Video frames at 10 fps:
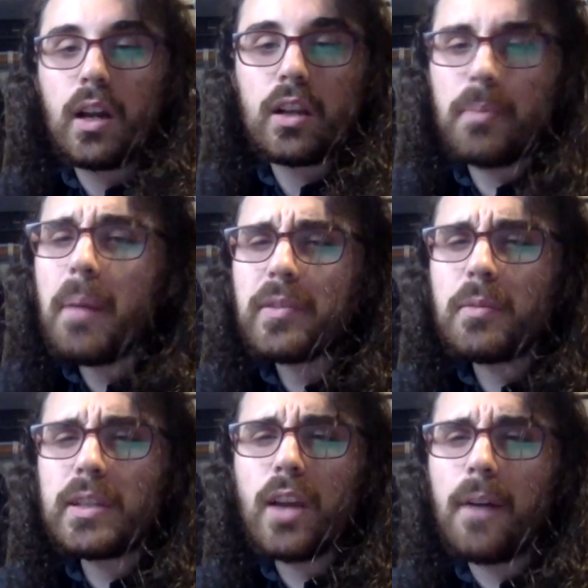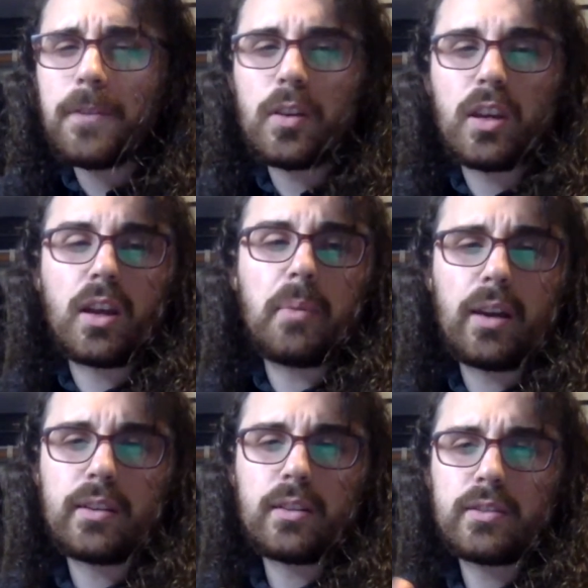There might be something comforting
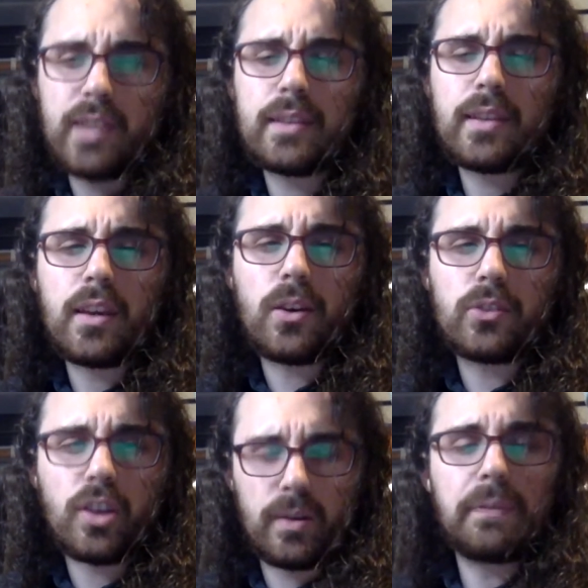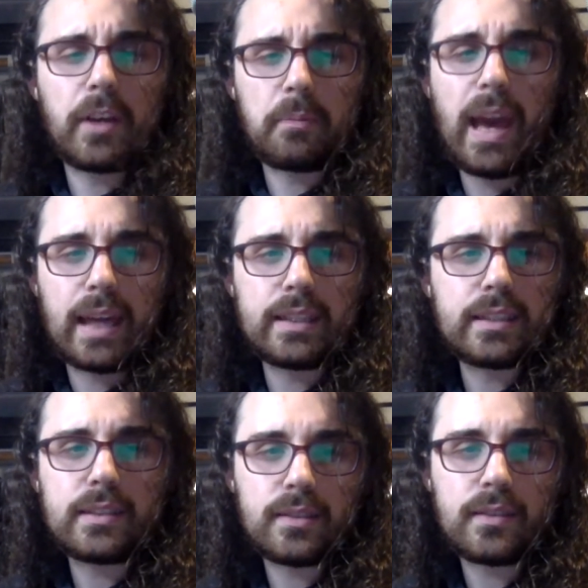about SAO's horrific
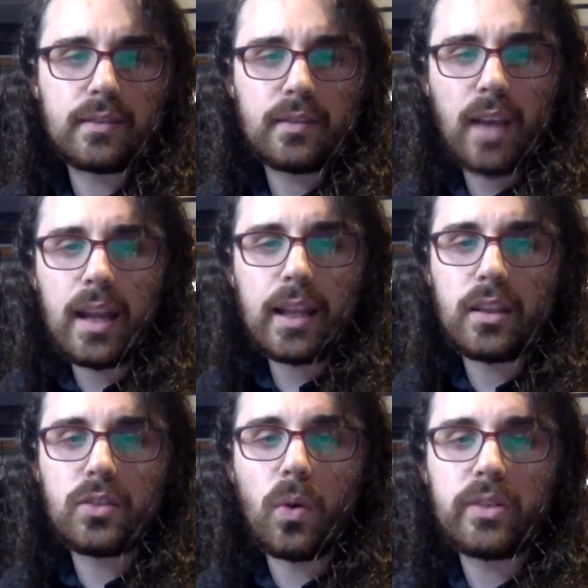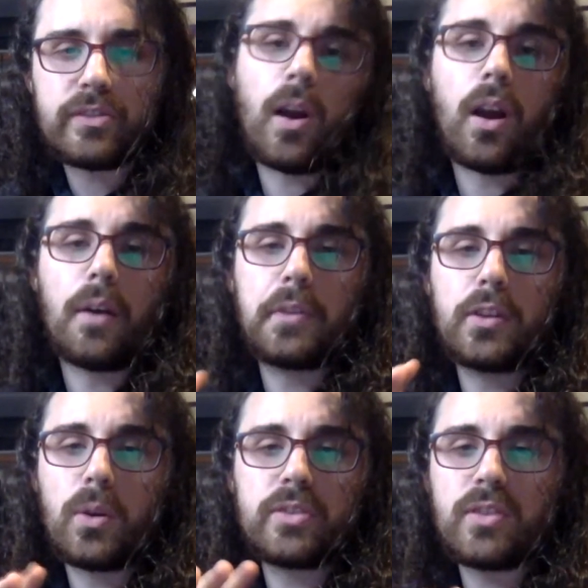badness. It's kind of like the North Star if the
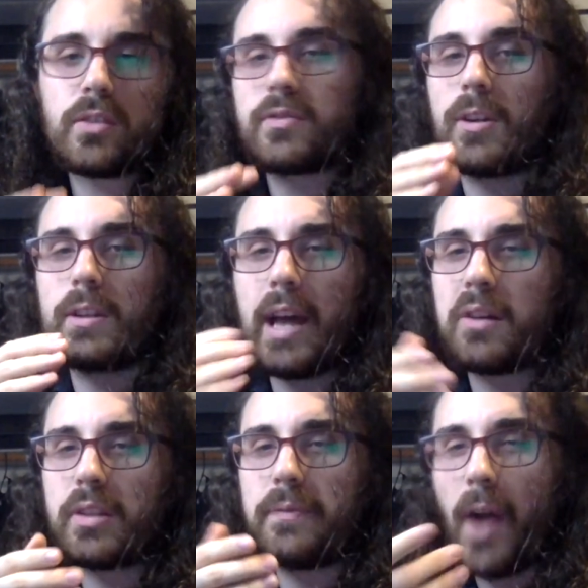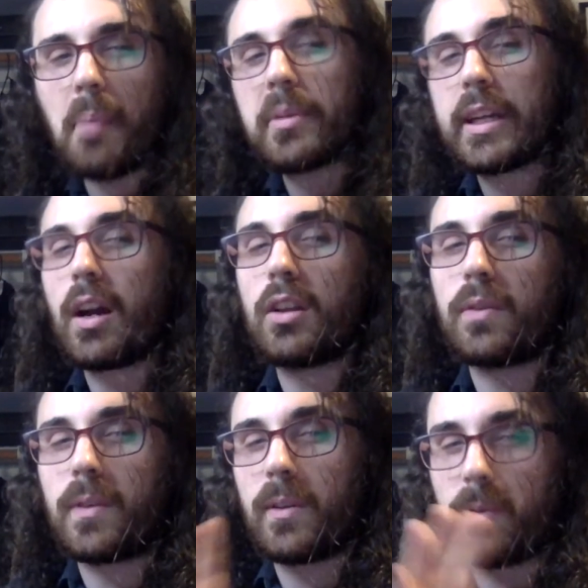North Star started loudly vomiting all
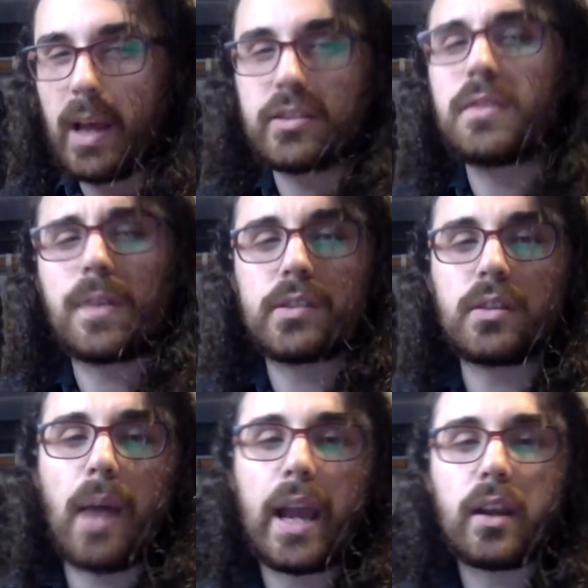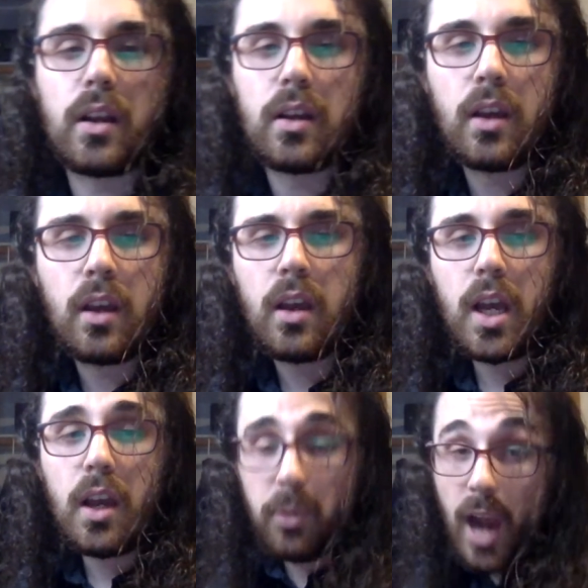over the rest of Ursa Minor.
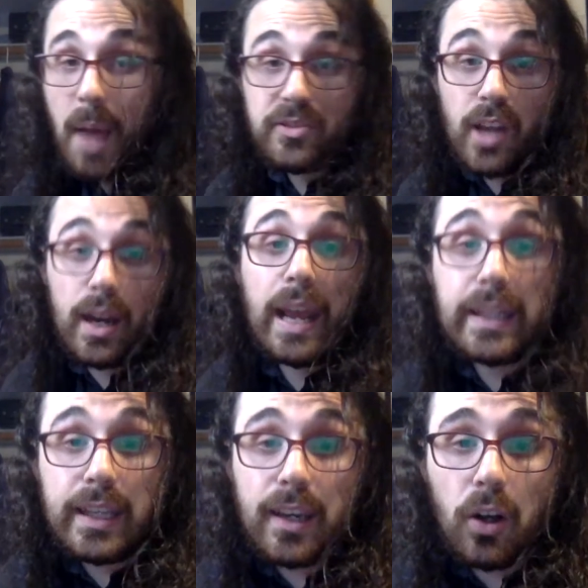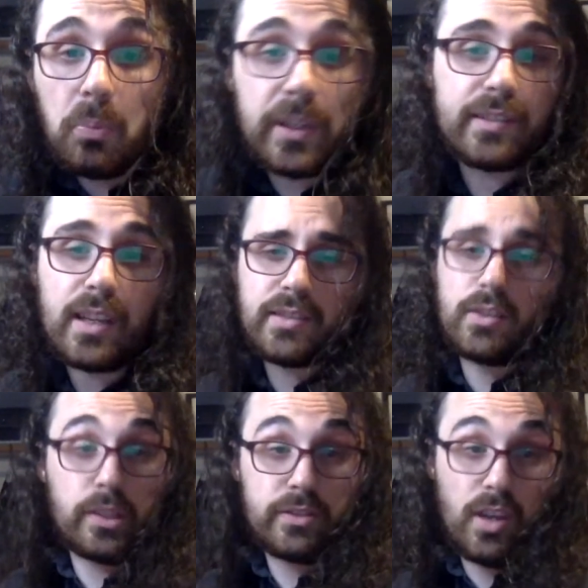Perhaps not ideal, but it's nice to
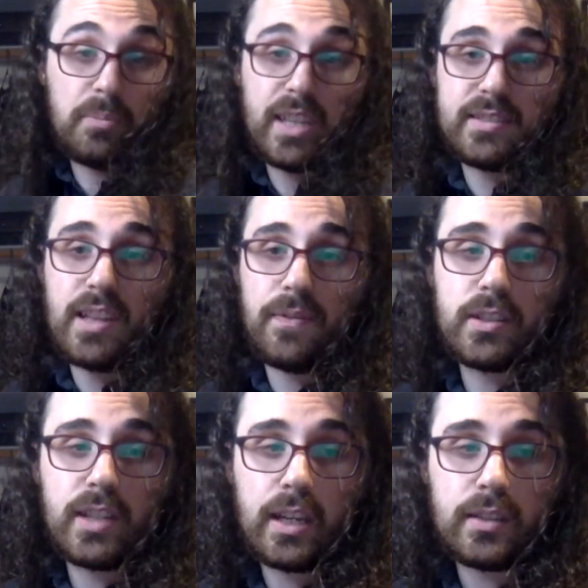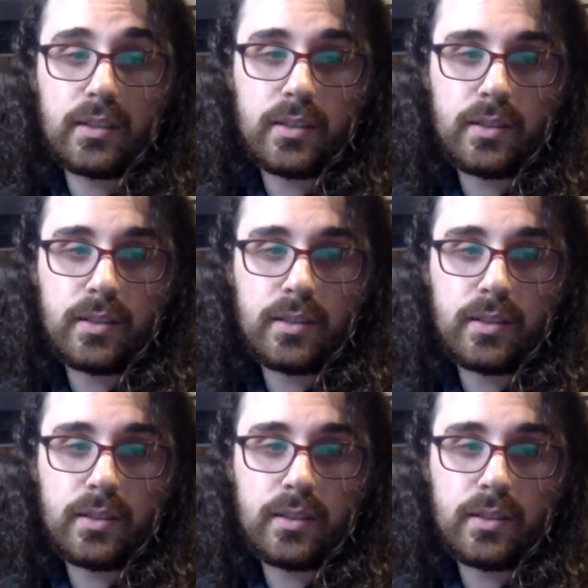know that some things never change.